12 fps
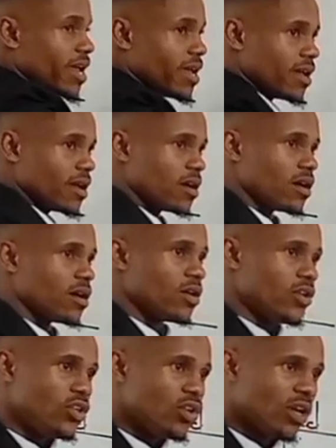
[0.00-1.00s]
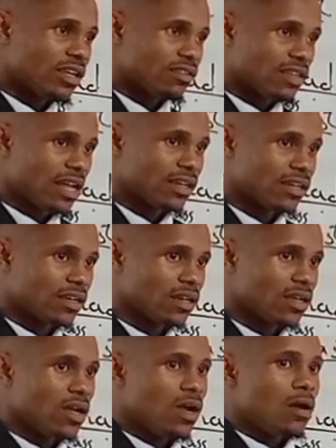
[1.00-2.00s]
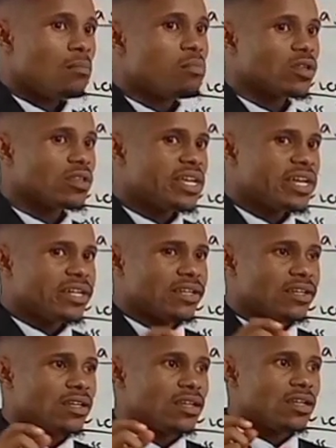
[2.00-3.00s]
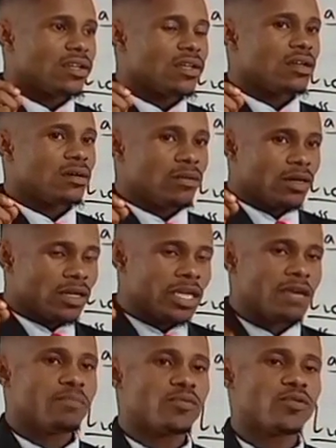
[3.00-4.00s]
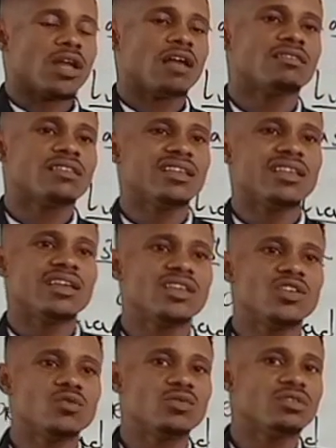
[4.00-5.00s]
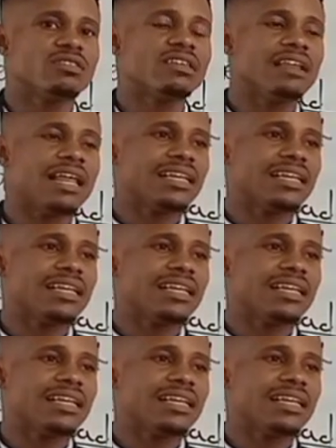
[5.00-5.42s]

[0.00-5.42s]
A. You understand? But then keep pronouncing it. You will see